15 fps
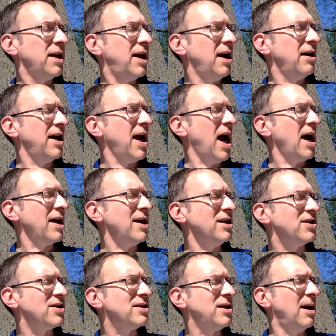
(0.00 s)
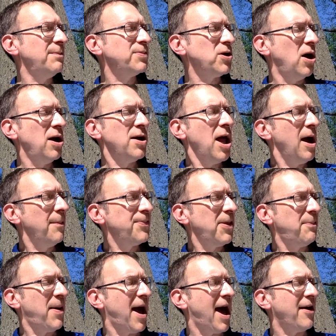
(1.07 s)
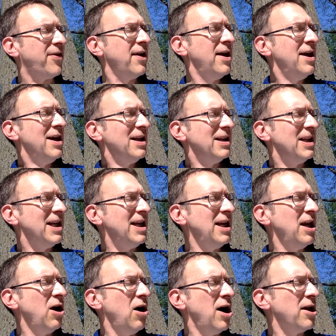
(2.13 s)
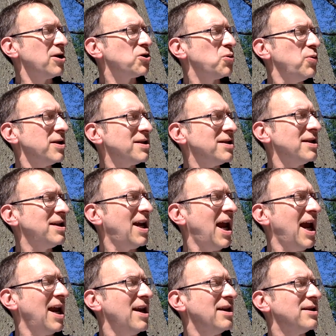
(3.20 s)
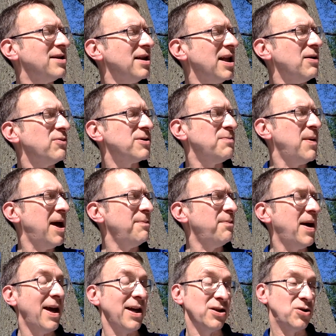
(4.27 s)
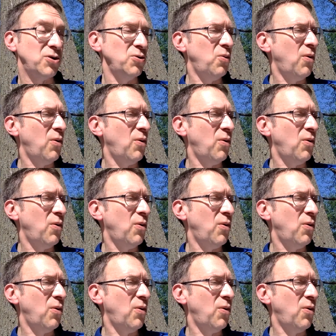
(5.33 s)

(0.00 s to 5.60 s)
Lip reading: Garryaki stumped on up the path, leaning on a twisted cane until he was met by his two